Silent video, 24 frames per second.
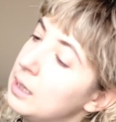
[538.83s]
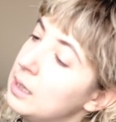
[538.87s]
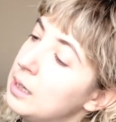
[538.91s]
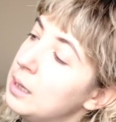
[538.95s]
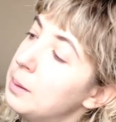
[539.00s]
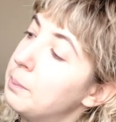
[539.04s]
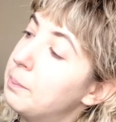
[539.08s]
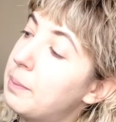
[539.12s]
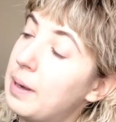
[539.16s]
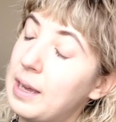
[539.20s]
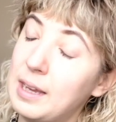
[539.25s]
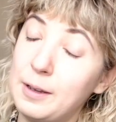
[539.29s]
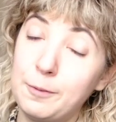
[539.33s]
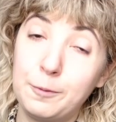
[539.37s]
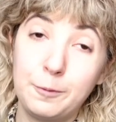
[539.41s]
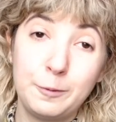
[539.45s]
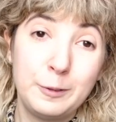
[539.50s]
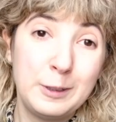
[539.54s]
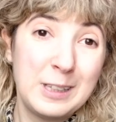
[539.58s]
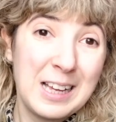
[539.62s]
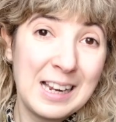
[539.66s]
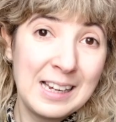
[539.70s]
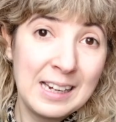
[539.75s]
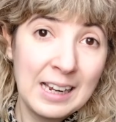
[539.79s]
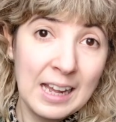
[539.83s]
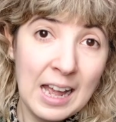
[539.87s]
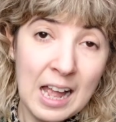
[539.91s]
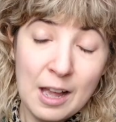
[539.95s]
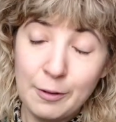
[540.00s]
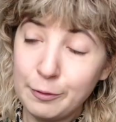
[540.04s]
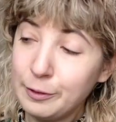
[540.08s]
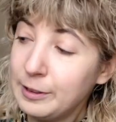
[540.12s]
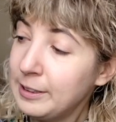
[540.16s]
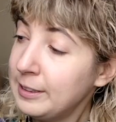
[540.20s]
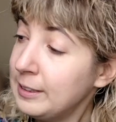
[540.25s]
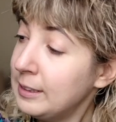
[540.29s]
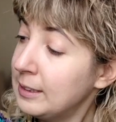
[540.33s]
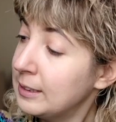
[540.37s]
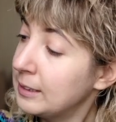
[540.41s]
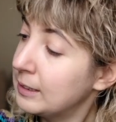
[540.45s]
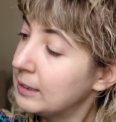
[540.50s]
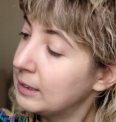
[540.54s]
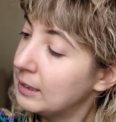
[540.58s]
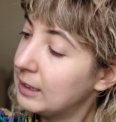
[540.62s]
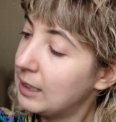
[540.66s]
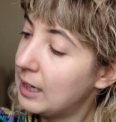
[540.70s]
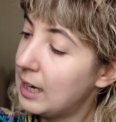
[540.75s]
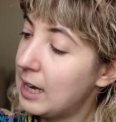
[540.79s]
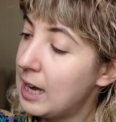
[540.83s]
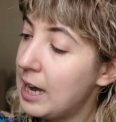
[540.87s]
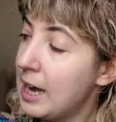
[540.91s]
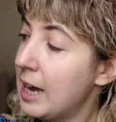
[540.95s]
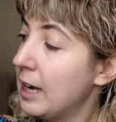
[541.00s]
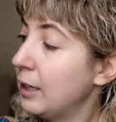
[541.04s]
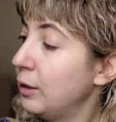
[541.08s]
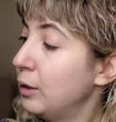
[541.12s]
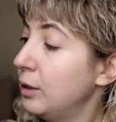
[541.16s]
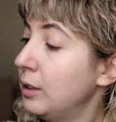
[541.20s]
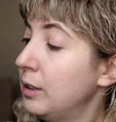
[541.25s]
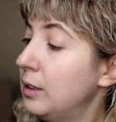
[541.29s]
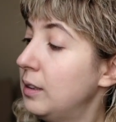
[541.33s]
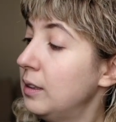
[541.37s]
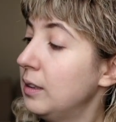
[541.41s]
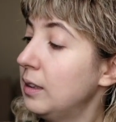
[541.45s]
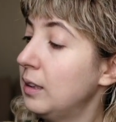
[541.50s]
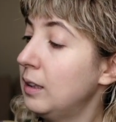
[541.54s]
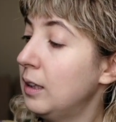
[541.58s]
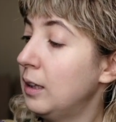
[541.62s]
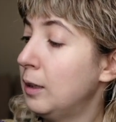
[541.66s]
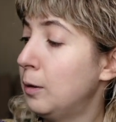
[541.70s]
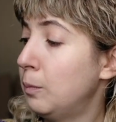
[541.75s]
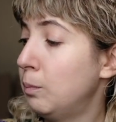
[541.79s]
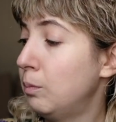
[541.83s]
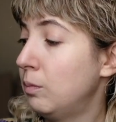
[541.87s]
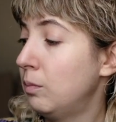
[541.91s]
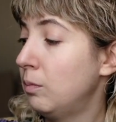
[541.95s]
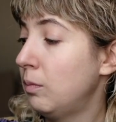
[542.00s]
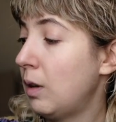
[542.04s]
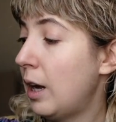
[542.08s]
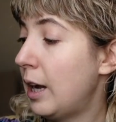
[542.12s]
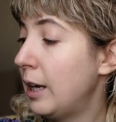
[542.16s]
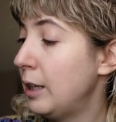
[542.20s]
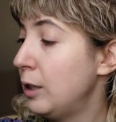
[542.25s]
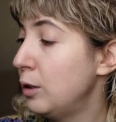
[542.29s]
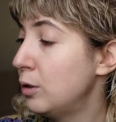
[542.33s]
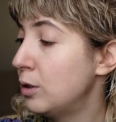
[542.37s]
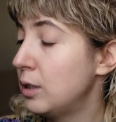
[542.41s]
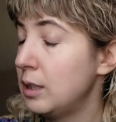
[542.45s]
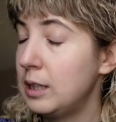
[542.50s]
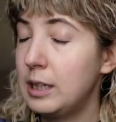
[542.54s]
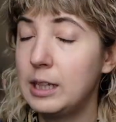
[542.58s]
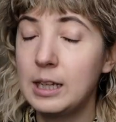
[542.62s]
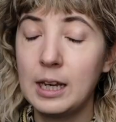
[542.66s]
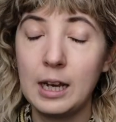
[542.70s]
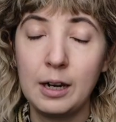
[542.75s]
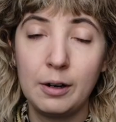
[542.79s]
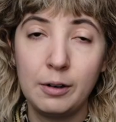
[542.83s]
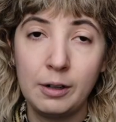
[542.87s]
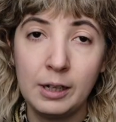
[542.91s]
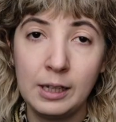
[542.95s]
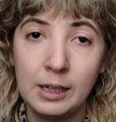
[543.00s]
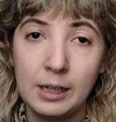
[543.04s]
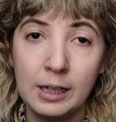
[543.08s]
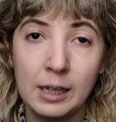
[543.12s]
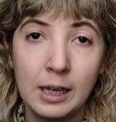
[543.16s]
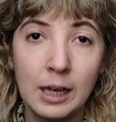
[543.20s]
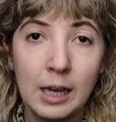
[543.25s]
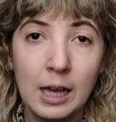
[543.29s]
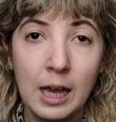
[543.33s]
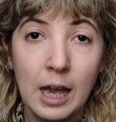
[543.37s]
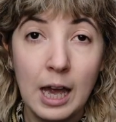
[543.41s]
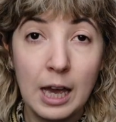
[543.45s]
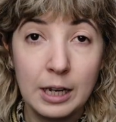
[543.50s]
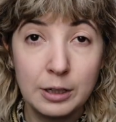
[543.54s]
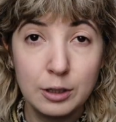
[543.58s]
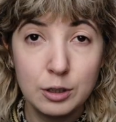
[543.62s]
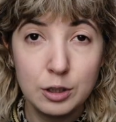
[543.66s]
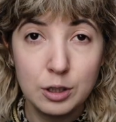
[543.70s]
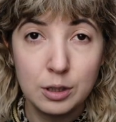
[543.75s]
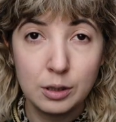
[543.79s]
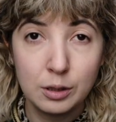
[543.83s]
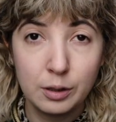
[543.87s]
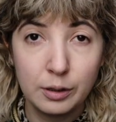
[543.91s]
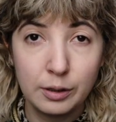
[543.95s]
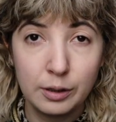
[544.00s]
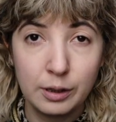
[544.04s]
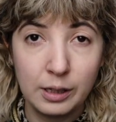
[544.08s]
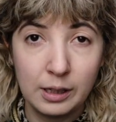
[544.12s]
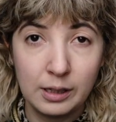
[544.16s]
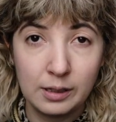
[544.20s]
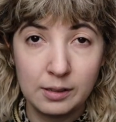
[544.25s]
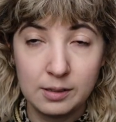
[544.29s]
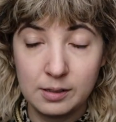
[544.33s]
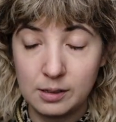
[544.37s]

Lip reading: by Fjällräven, and I usually carry additional things